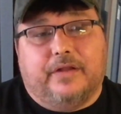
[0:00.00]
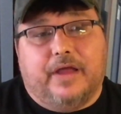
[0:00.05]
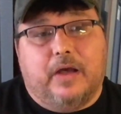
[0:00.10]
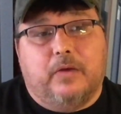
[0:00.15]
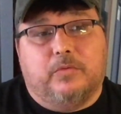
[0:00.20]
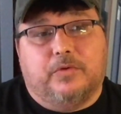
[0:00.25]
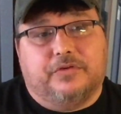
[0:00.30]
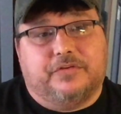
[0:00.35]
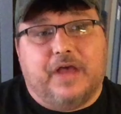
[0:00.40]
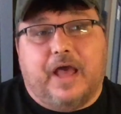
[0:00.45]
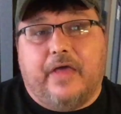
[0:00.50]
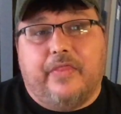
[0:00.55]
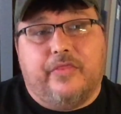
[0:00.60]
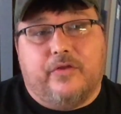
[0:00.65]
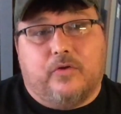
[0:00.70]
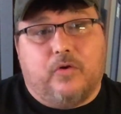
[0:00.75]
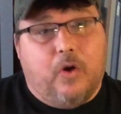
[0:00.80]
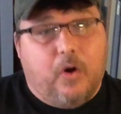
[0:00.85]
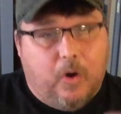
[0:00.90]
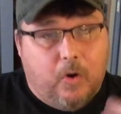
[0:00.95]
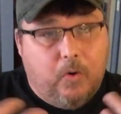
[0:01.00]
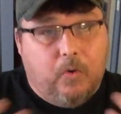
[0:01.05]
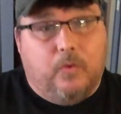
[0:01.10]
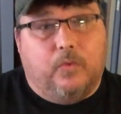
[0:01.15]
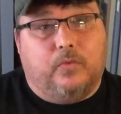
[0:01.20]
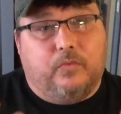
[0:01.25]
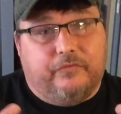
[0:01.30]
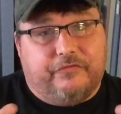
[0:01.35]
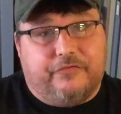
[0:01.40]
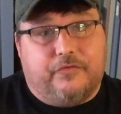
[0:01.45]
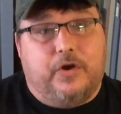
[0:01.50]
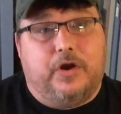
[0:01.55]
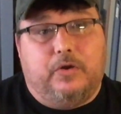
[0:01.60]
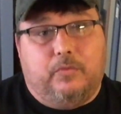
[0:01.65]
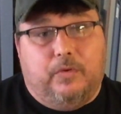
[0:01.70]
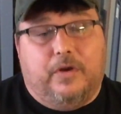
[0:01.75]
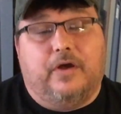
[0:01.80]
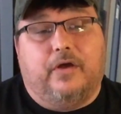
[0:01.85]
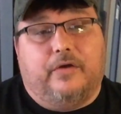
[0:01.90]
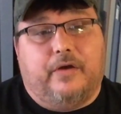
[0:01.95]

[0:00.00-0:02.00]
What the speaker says: That was on their own free will.